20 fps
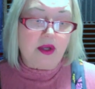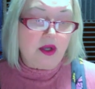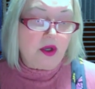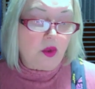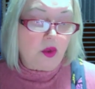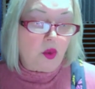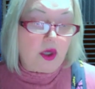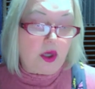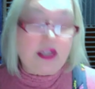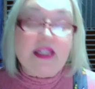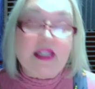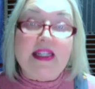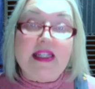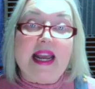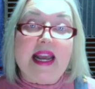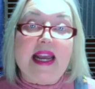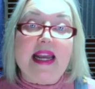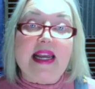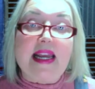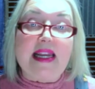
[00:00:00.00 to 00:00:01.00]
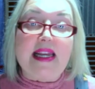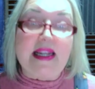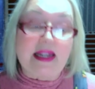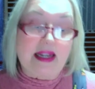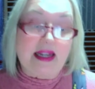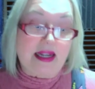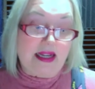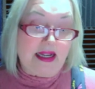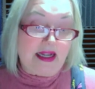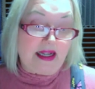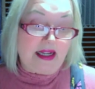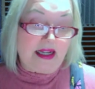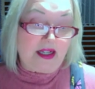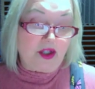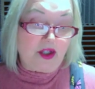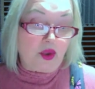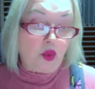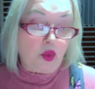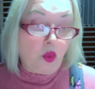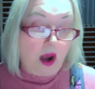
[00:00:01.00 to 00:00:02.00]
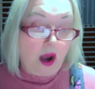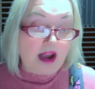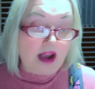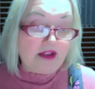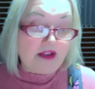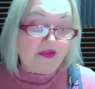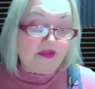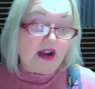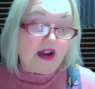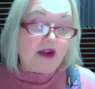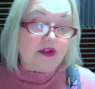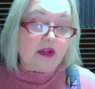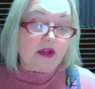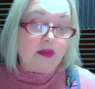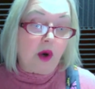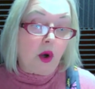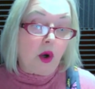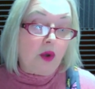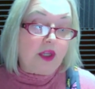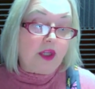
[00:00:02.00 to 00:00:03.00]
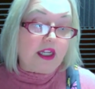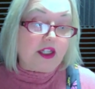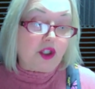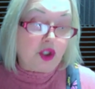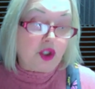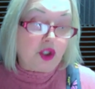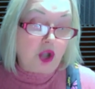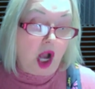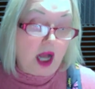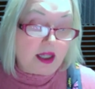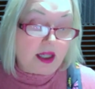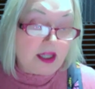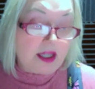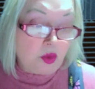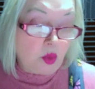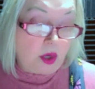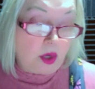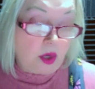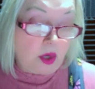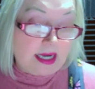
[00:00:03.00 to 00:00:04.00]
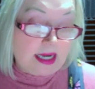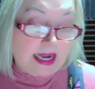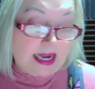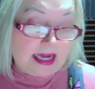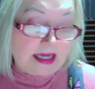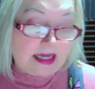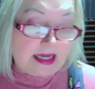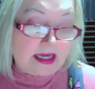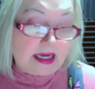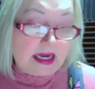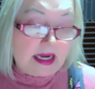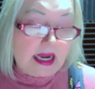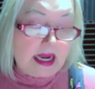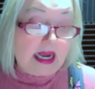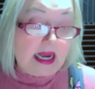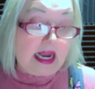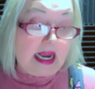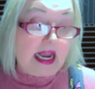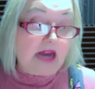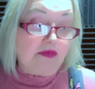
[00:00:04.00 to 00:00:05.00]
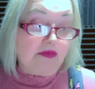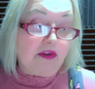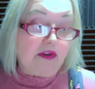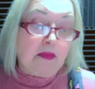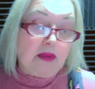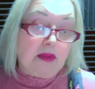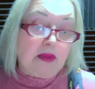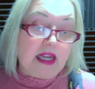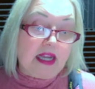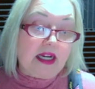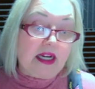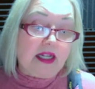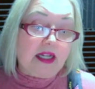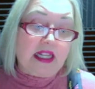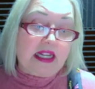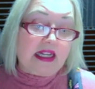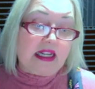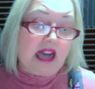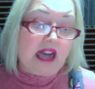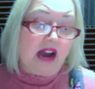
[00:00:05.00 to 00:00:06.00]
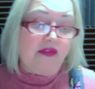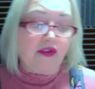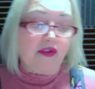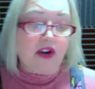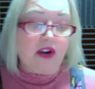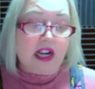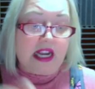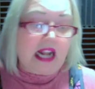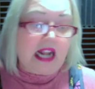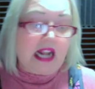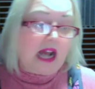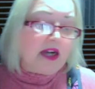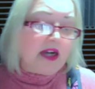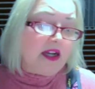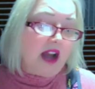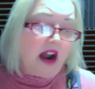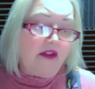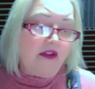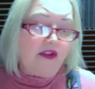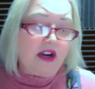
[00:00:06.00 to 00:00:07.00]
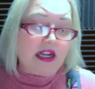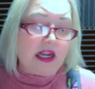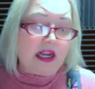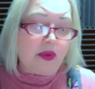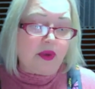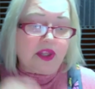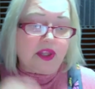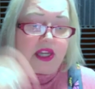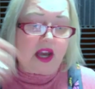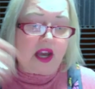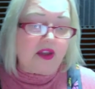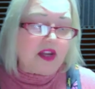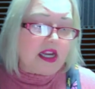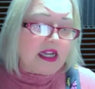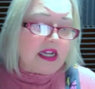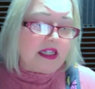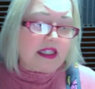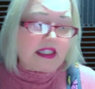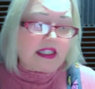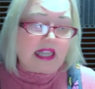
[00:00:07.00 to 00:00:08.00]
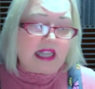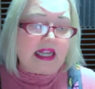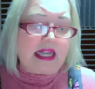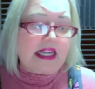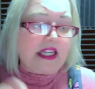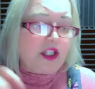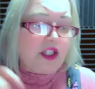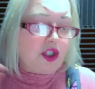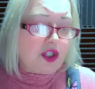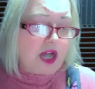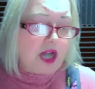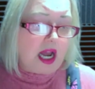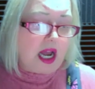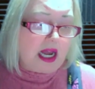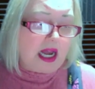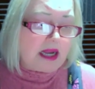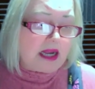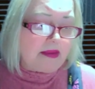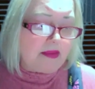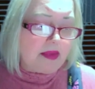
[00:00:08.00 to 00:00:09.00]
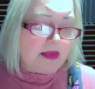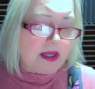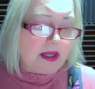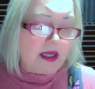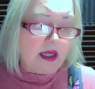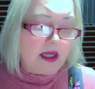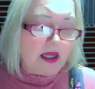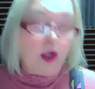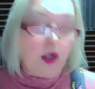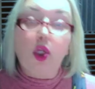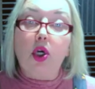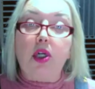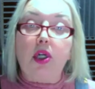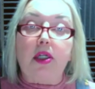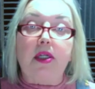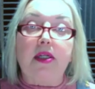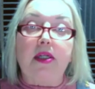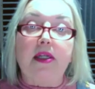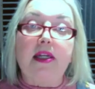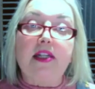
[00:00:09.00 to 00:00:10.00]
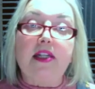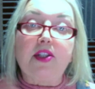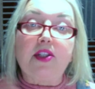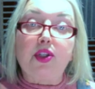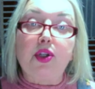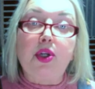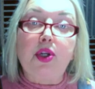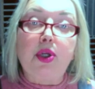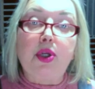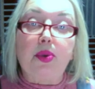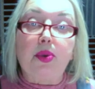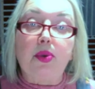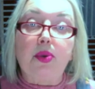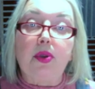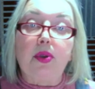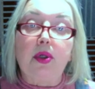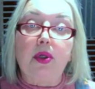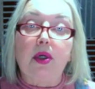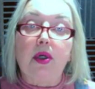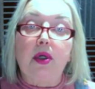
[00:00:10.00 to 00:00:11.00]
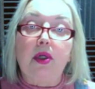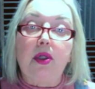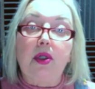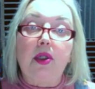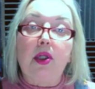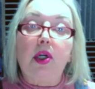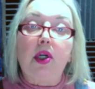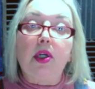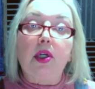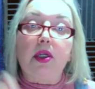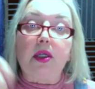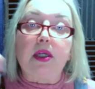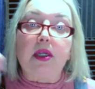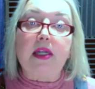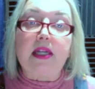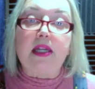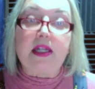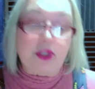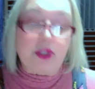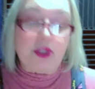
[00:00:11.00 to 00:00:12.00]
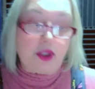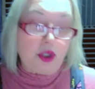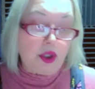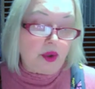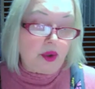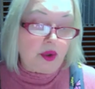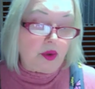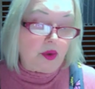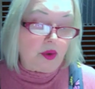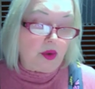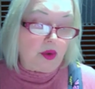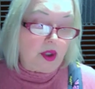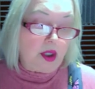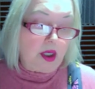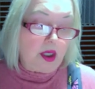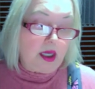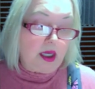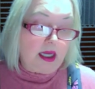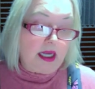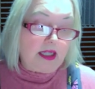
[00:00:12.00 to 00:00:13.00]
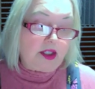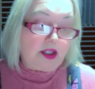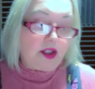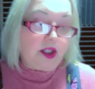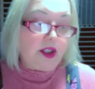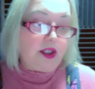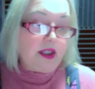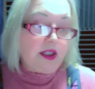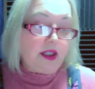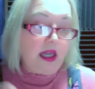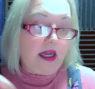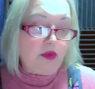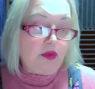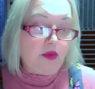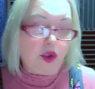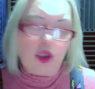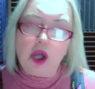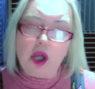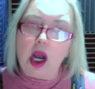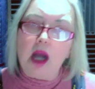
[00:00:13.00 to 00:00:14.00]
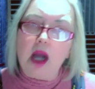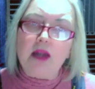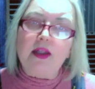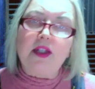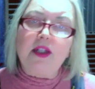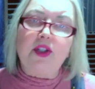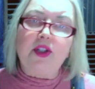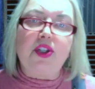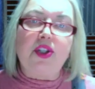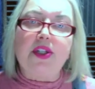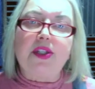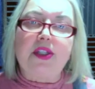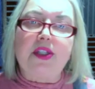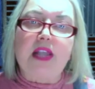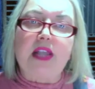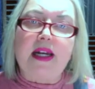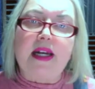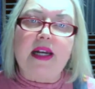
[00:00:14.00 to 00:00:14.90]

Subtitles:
One day, his wife found him holding a chocolate in one hand and repeatedly covering and uncovering it with the other hand, saying each time, "Look, it's new. Look, it's new. It's the same chocolate," she said,